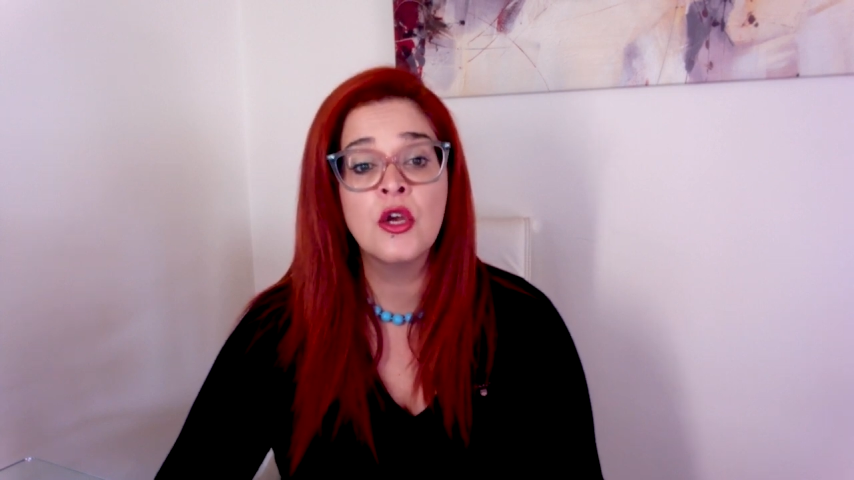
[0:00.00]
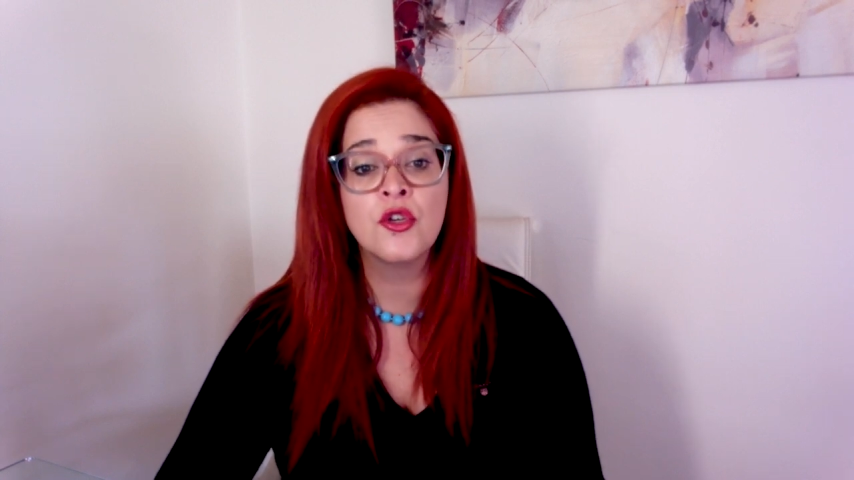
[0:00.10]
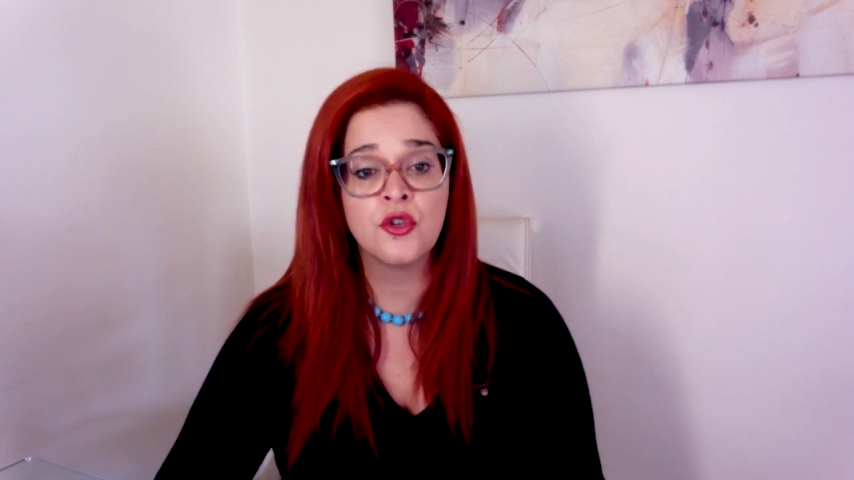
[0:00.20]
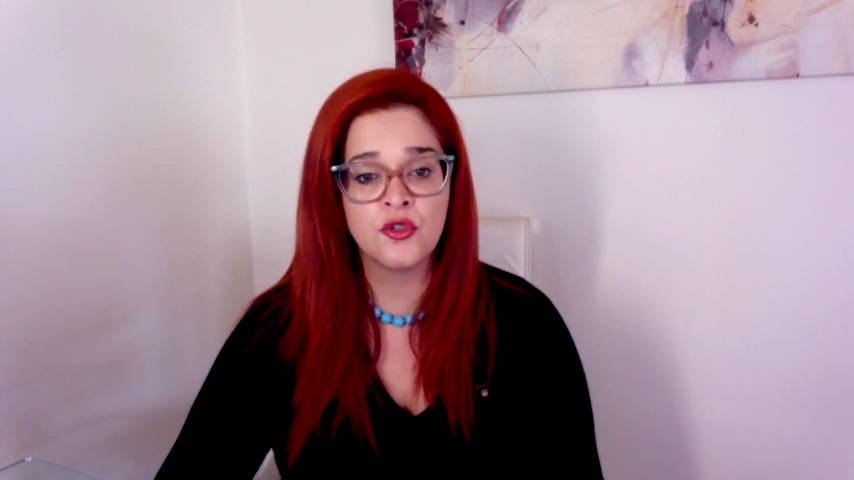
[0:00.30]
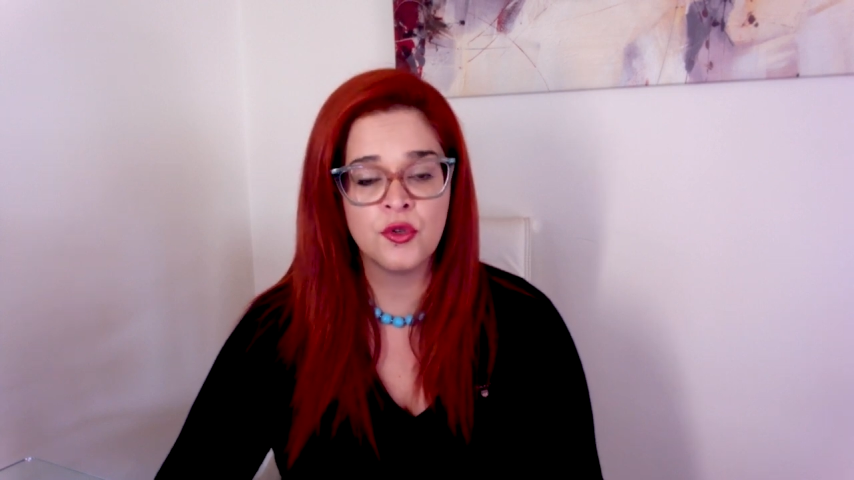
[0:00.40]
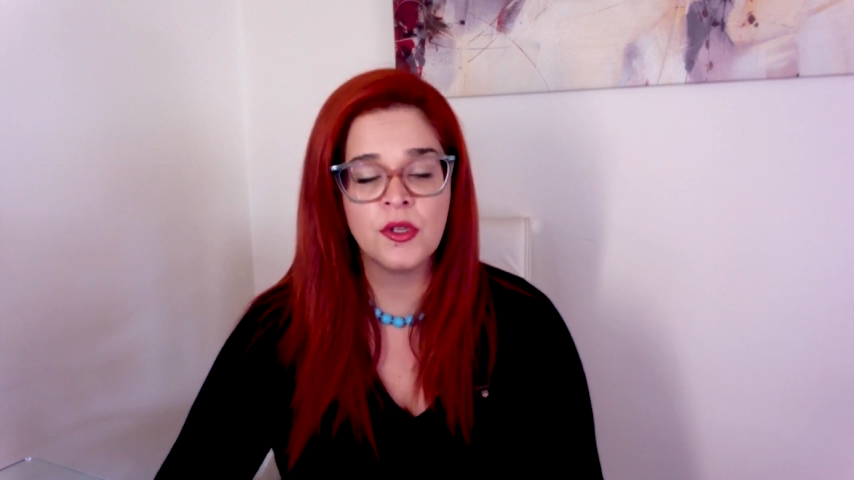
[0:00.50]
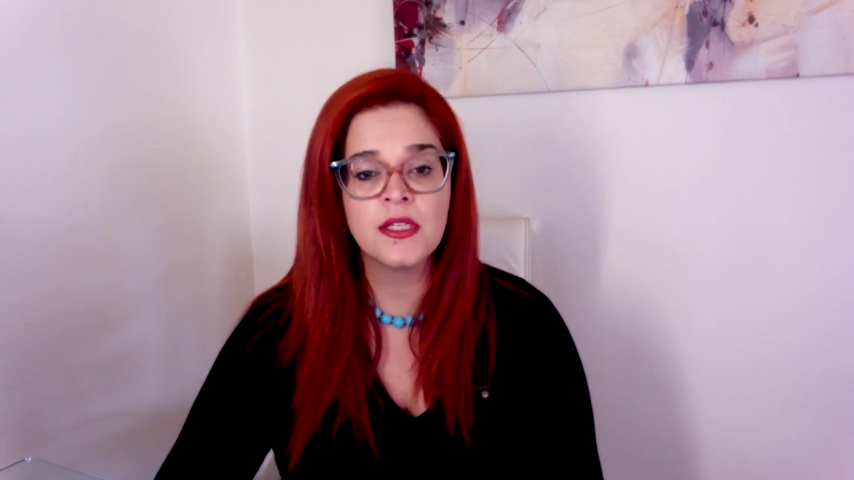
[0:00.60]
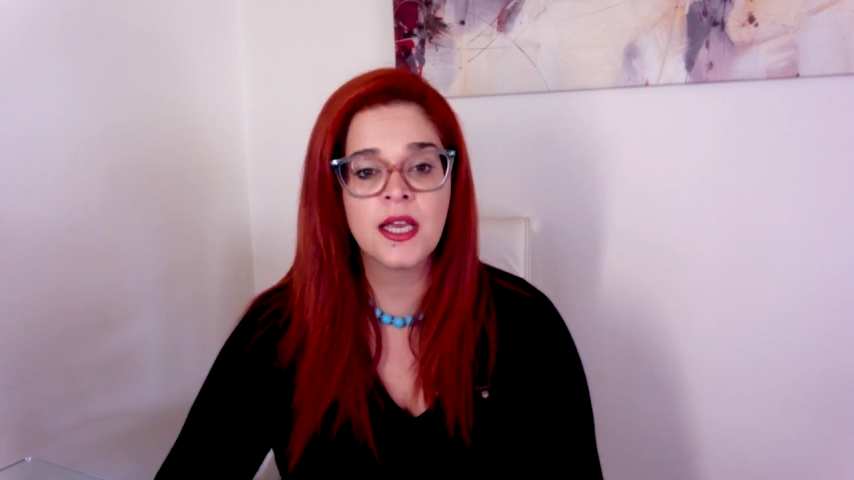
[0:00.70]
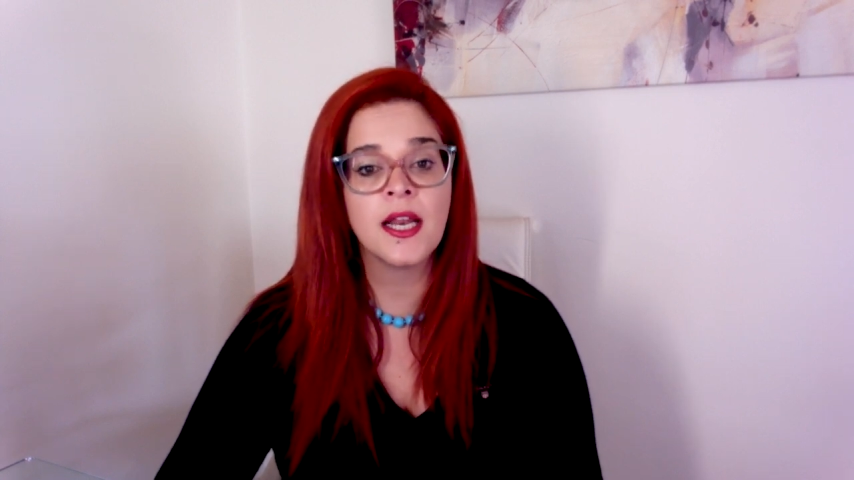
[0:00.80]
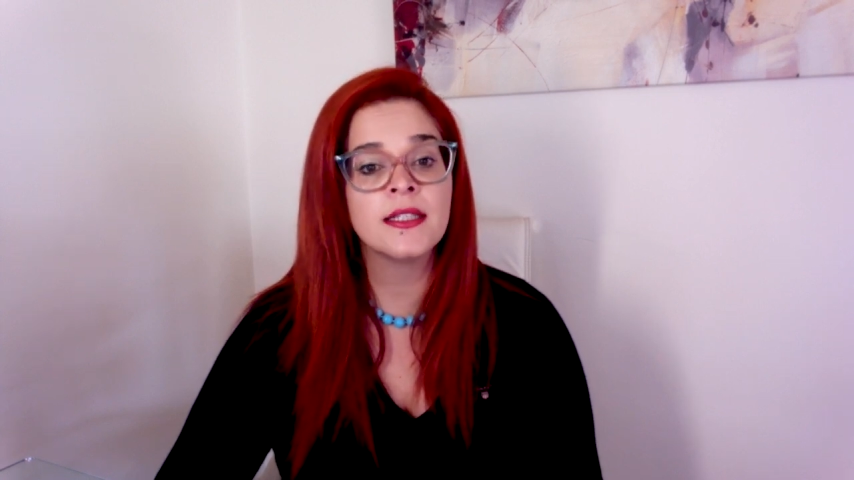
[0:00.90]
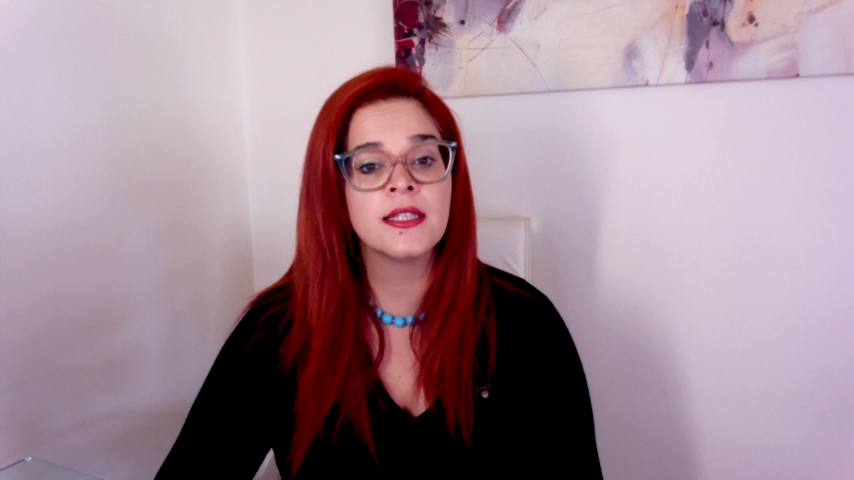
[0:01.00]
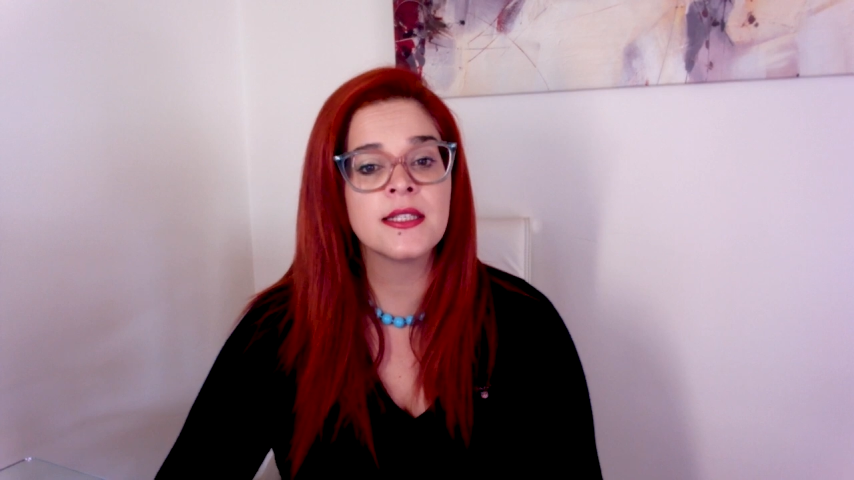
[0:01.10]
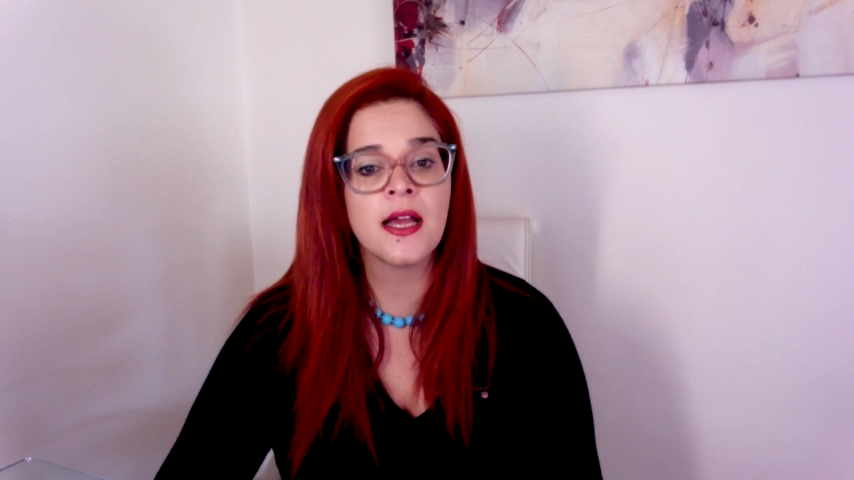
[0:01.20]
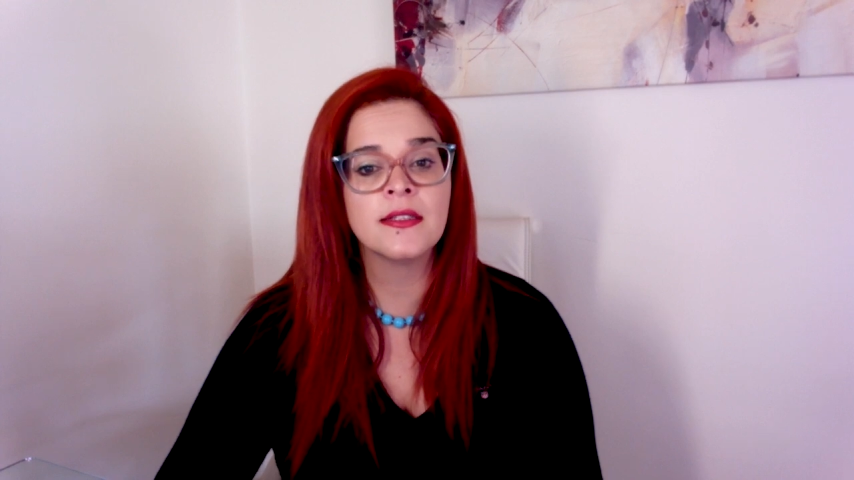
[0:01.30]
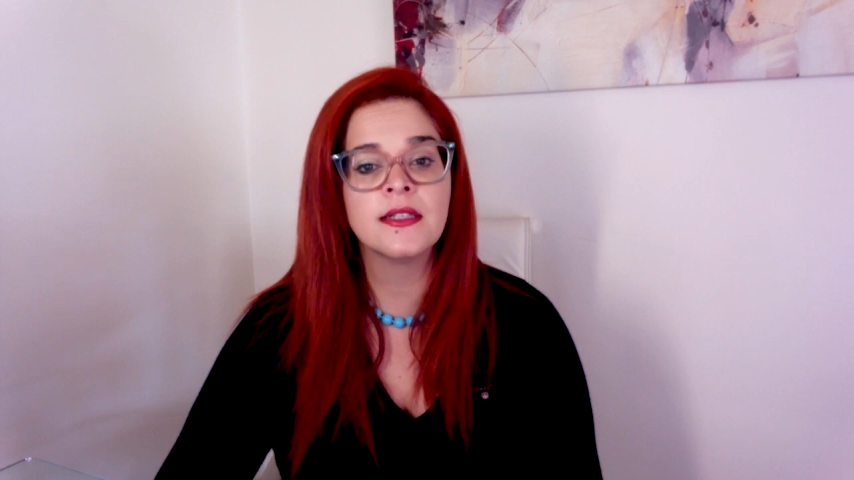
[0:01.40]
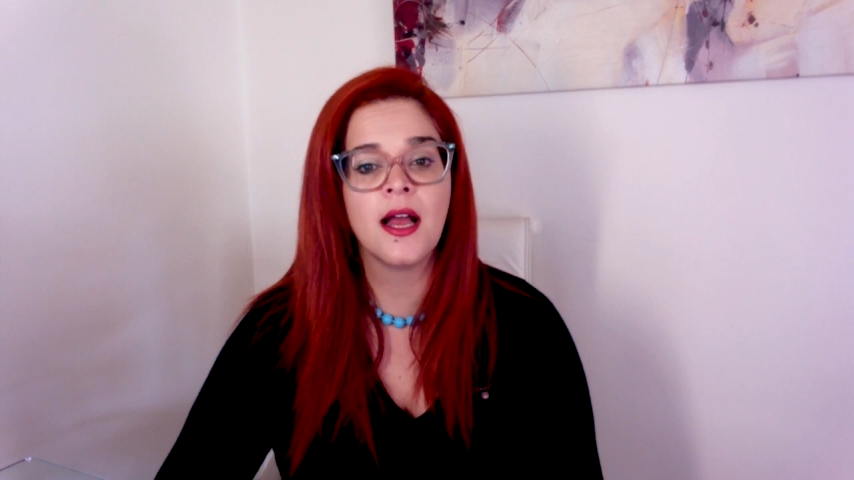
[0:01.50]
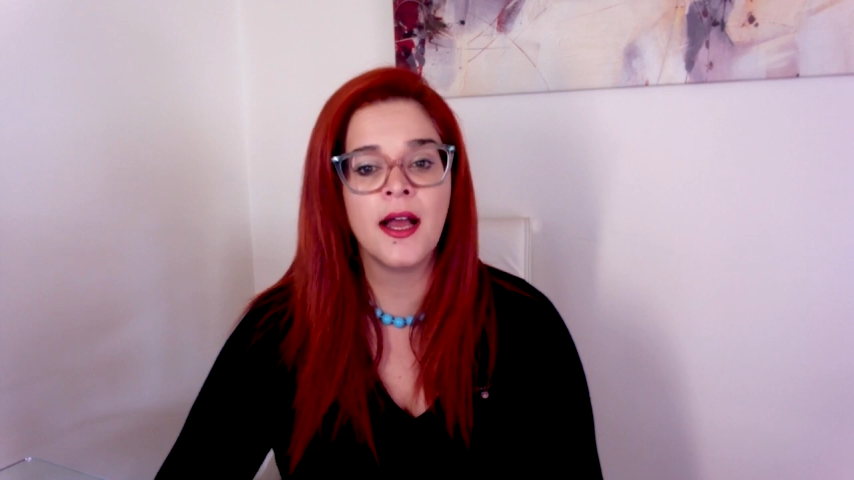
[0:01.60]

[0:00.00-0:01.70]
so students can understand,